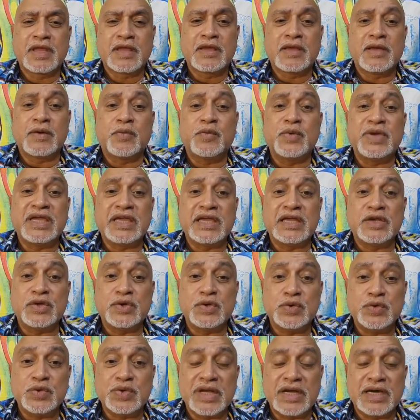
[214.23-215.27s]
We can
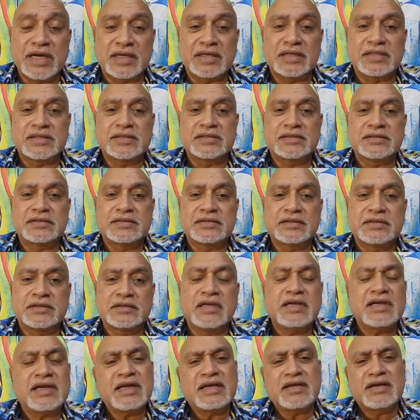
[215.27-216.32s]
do that.
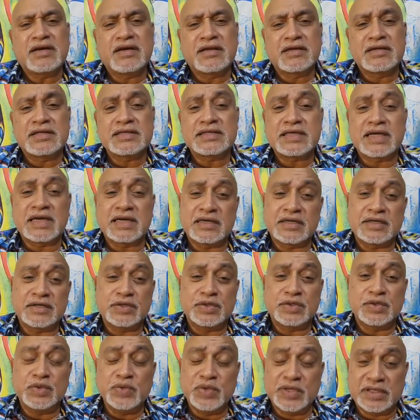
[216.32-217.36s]
Not that others cannot
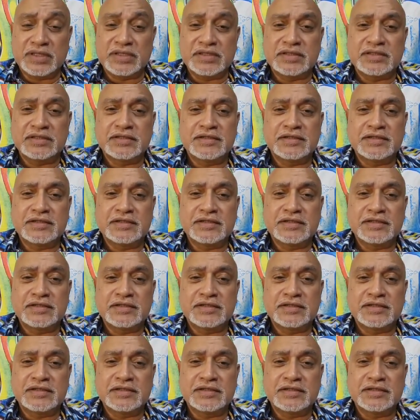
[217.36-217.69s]
do it,